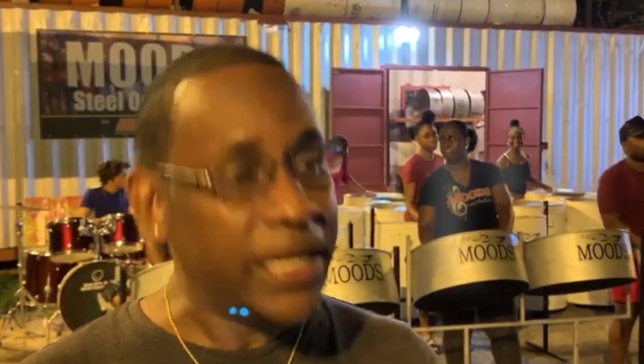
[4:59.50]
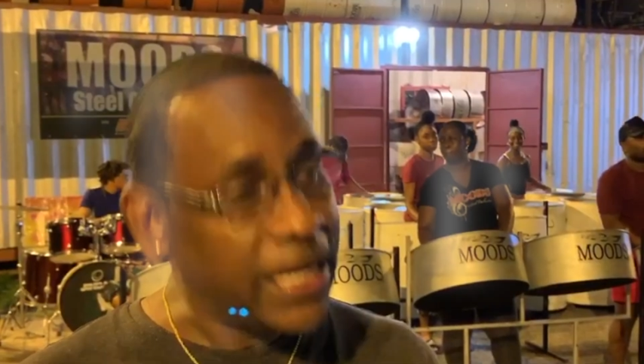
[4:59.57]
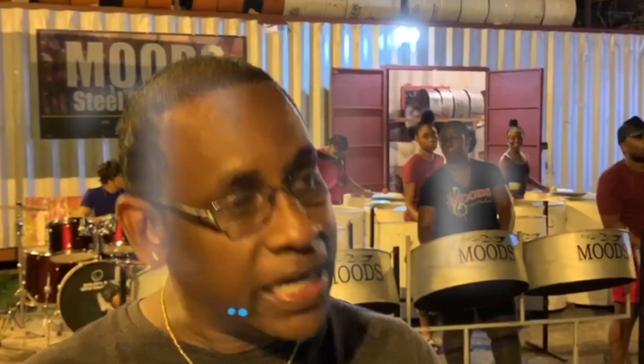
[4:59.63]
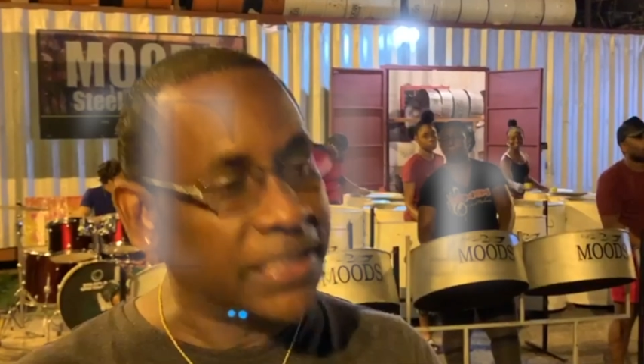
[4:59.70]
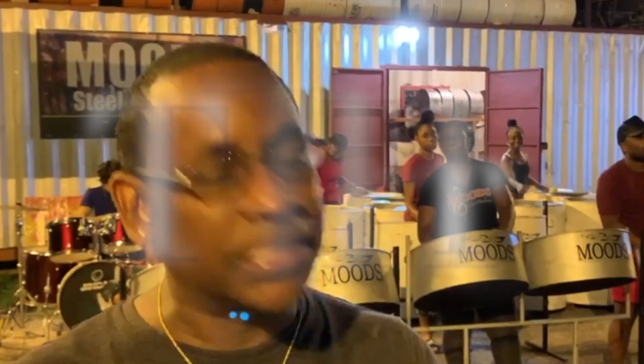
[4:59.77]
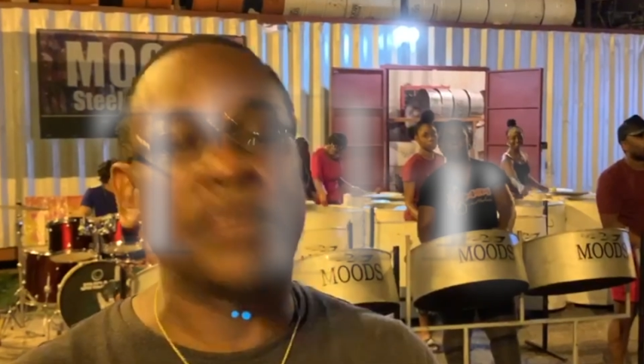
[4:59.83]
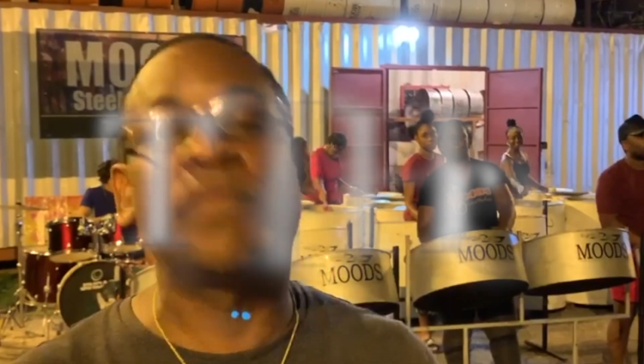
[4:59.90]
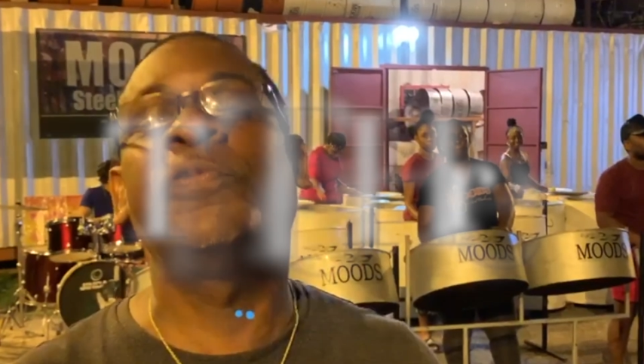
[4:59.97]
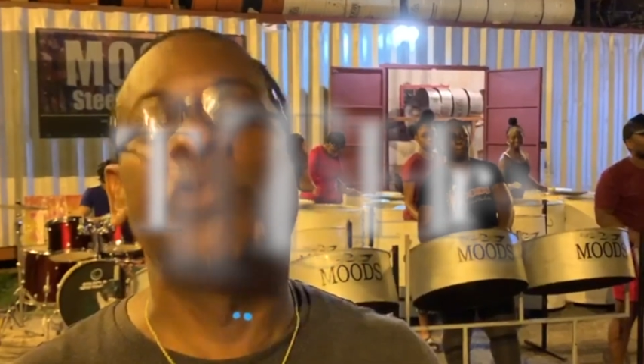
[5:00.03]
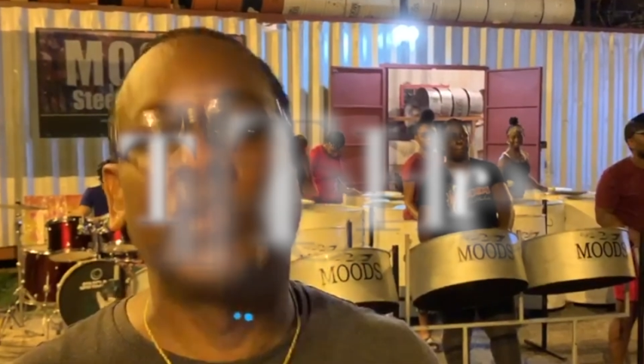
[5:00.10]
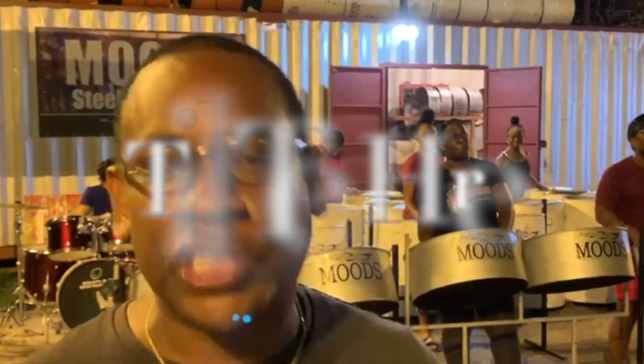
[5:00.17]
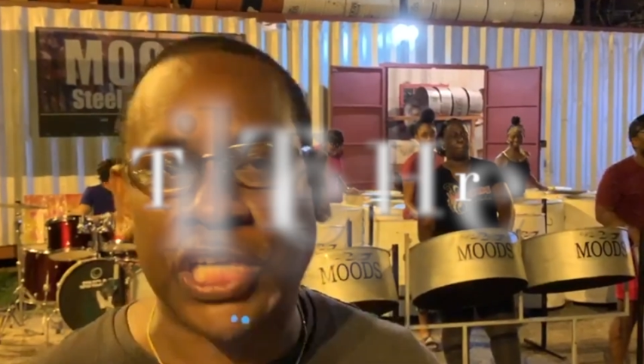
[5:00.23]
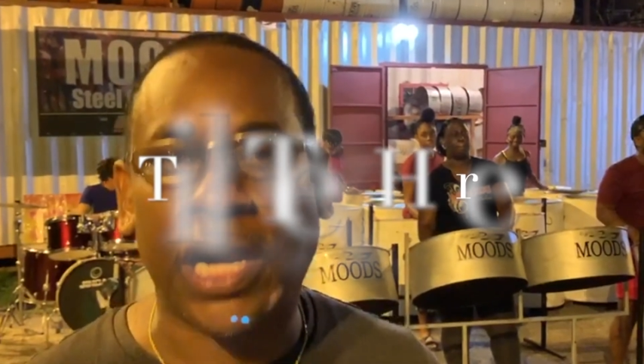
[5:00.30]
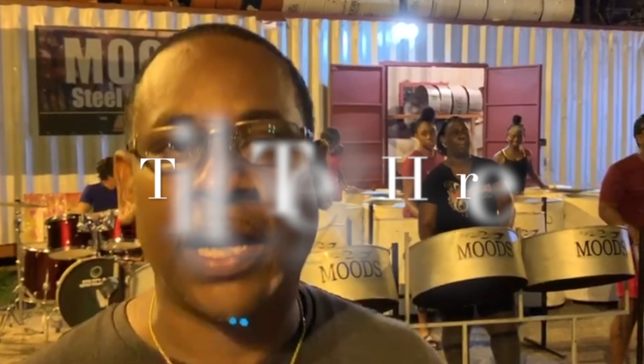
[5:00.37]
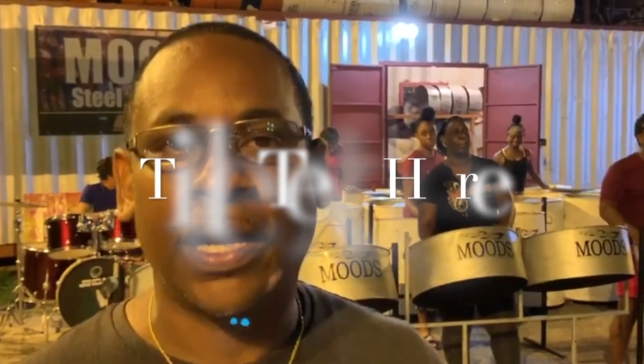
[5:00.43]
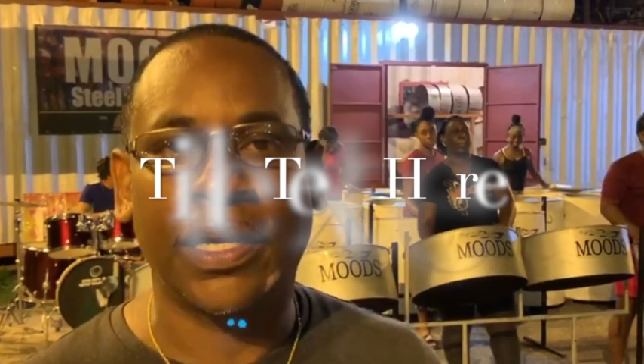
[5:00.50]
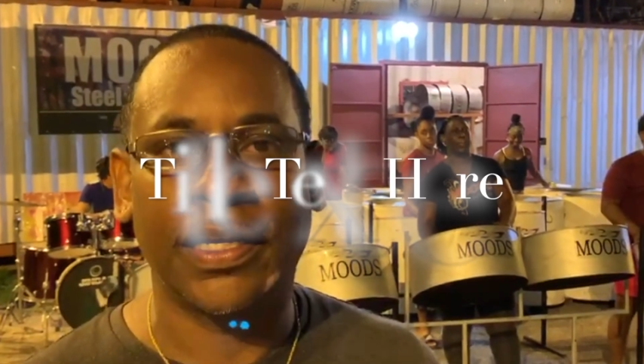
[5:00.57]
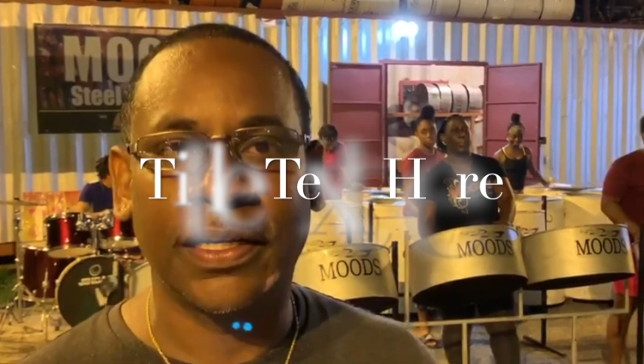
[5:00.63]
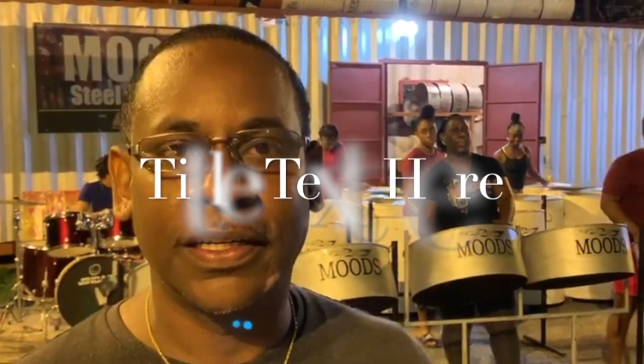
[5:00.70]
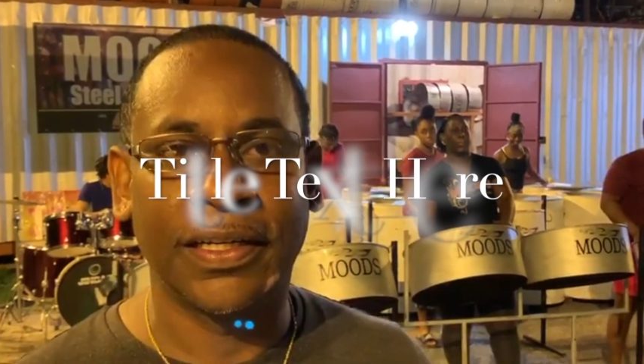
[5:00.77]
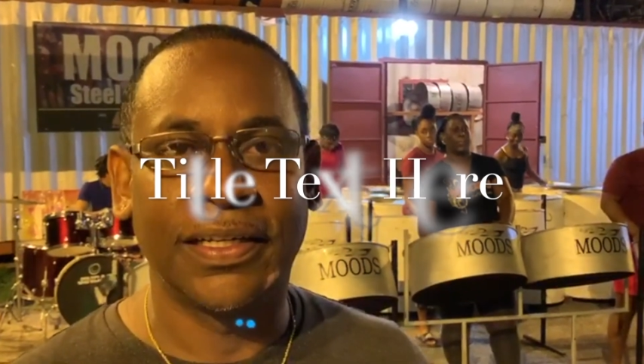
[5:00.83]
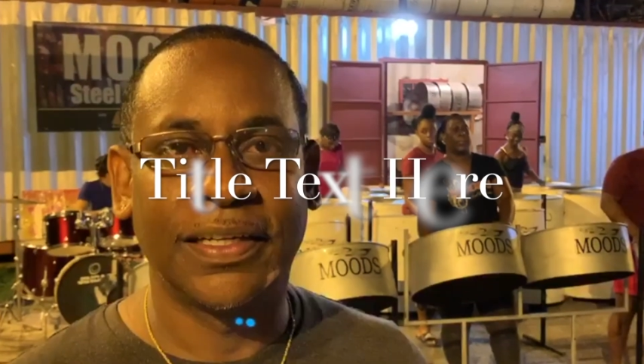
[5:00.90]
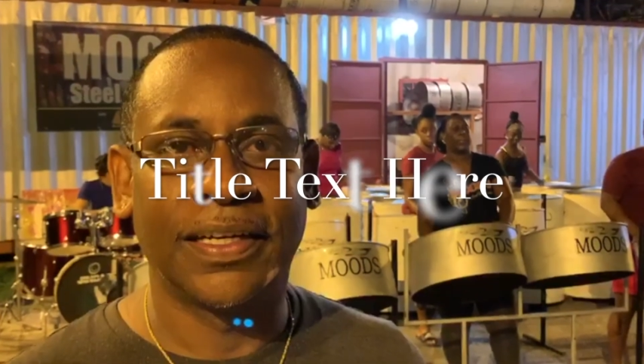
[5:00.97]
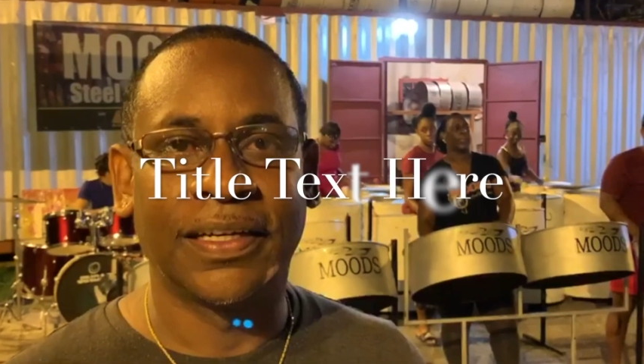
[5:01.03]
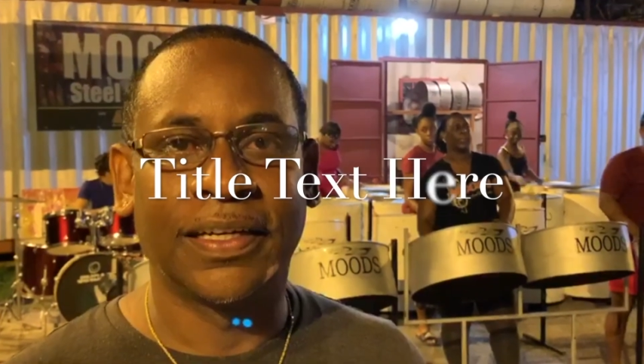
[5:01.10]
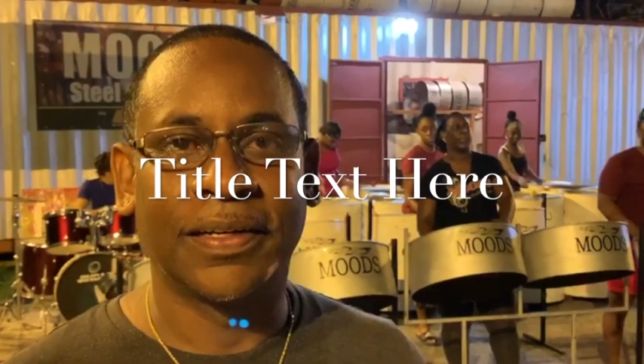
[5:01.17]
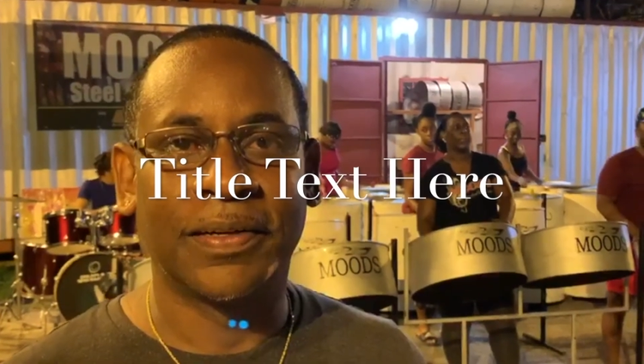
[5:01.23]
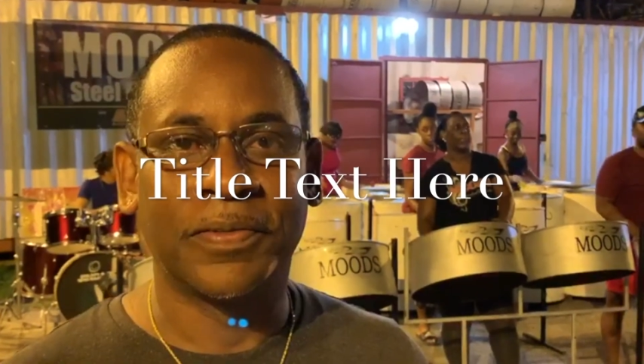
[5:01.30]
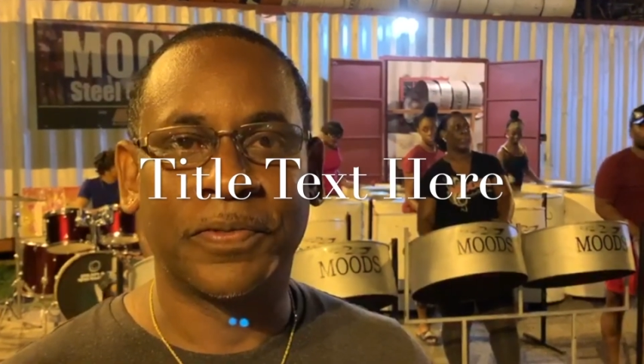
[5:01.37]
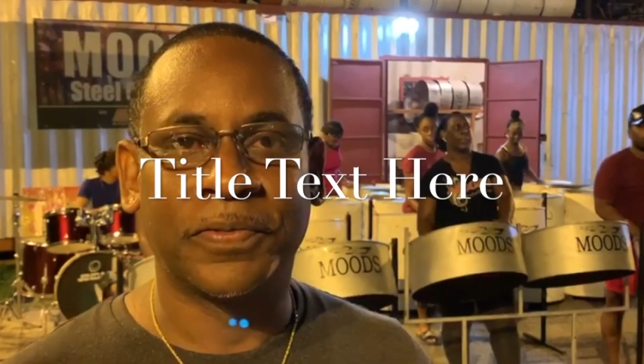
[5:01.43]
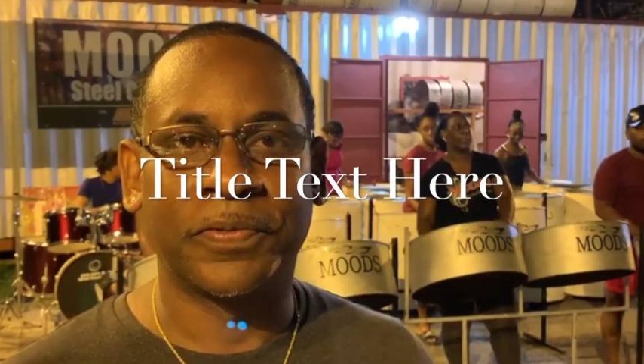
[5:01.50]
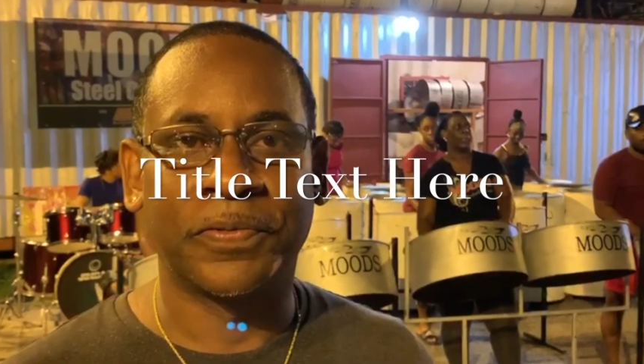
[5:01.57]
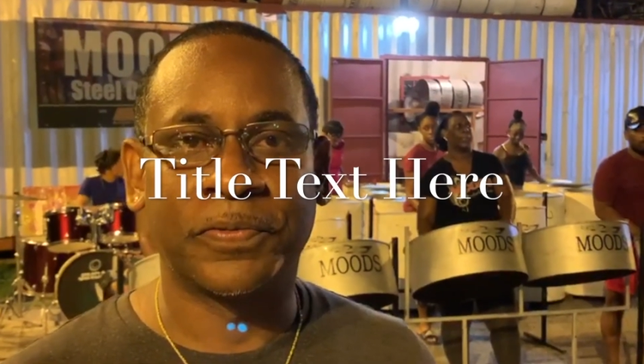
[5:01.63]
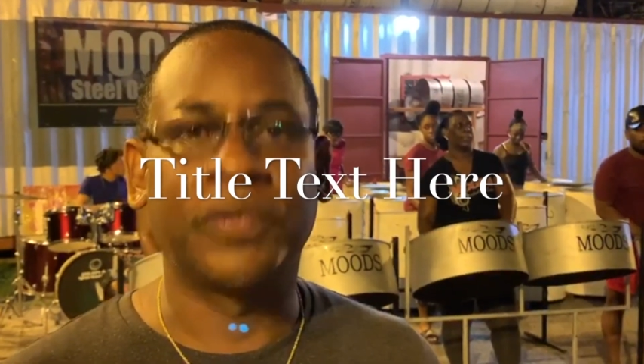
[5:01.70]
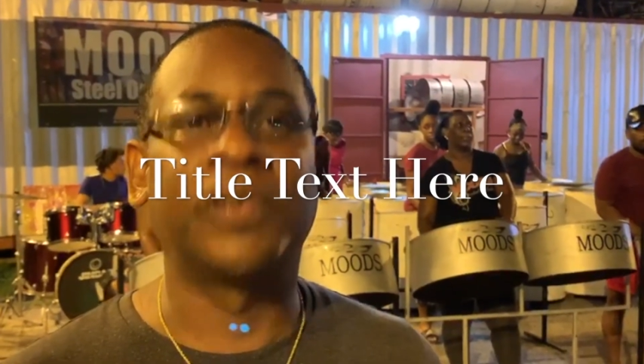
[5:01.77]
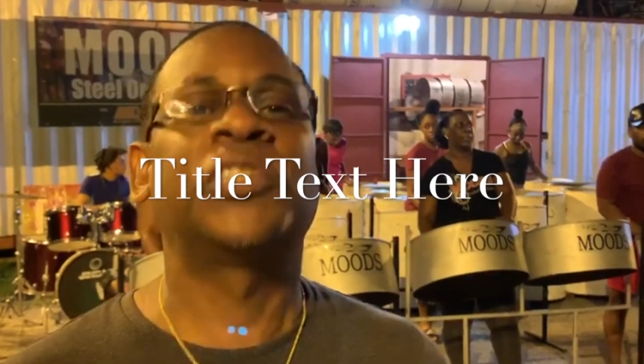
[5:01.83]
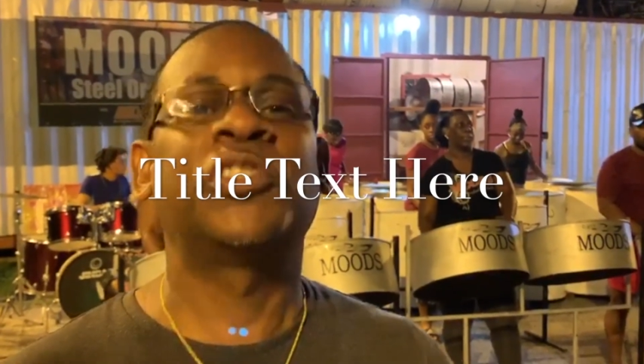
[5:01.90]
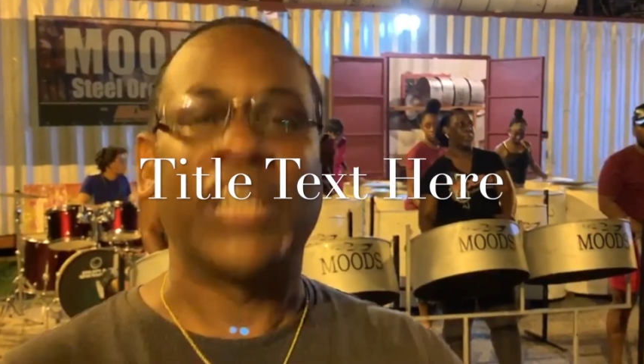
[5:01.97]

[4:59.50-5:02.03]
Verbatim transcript: He is the future for